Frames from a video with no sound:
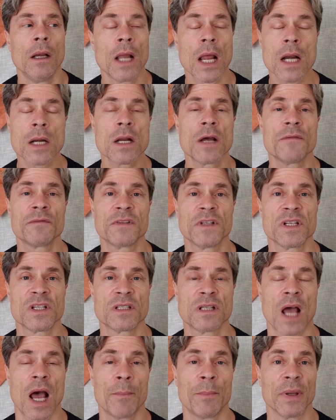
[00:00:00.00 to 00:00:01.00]
not enough to
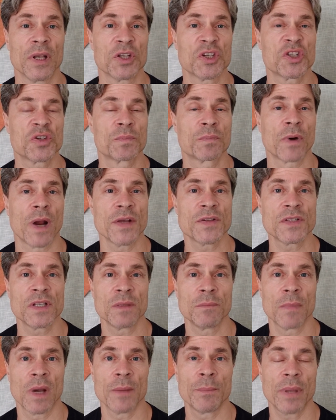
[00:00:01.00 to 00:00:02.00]
stop
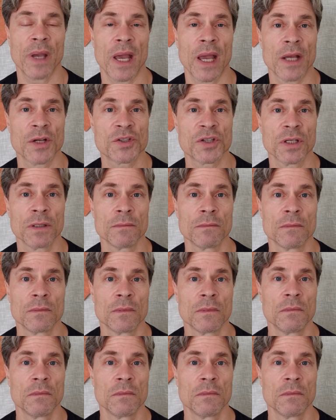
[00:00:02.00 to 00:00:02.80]
expressing my passion.